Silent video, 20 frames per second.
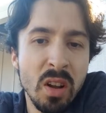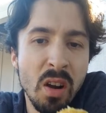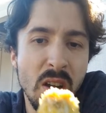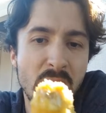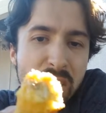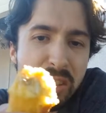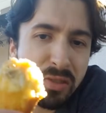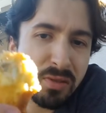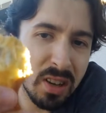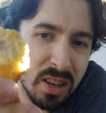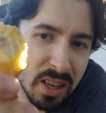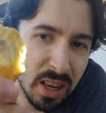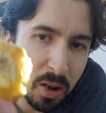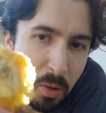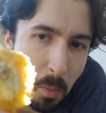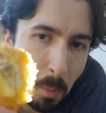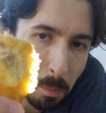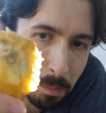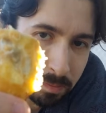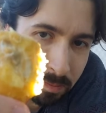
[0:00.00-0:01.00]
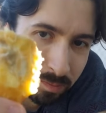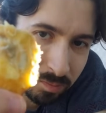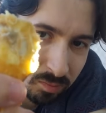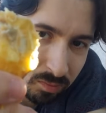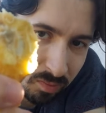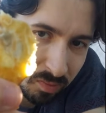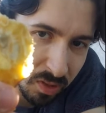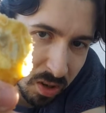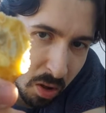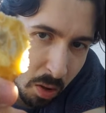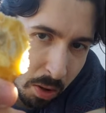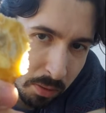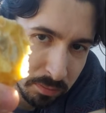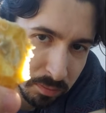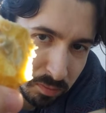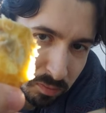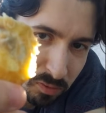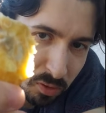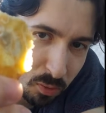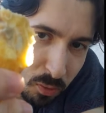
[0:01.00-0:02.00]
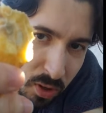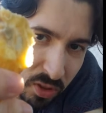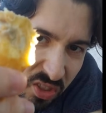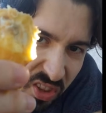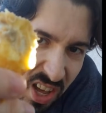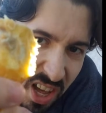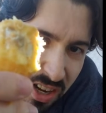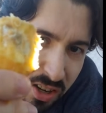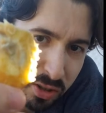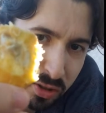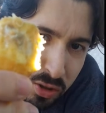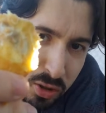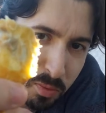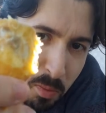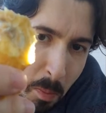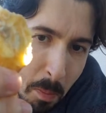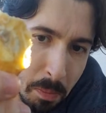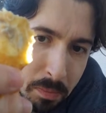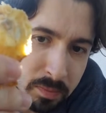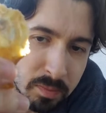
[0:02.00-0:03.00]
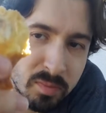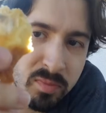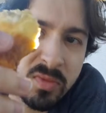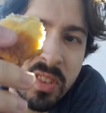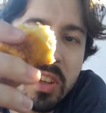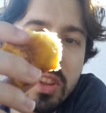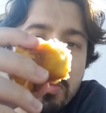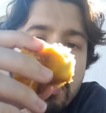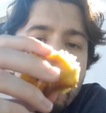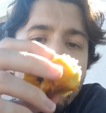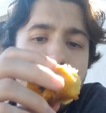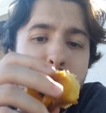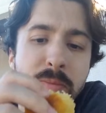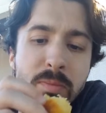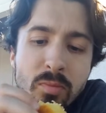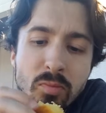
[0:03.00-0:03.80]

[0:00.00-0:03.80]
Let's find out what that is in the middle.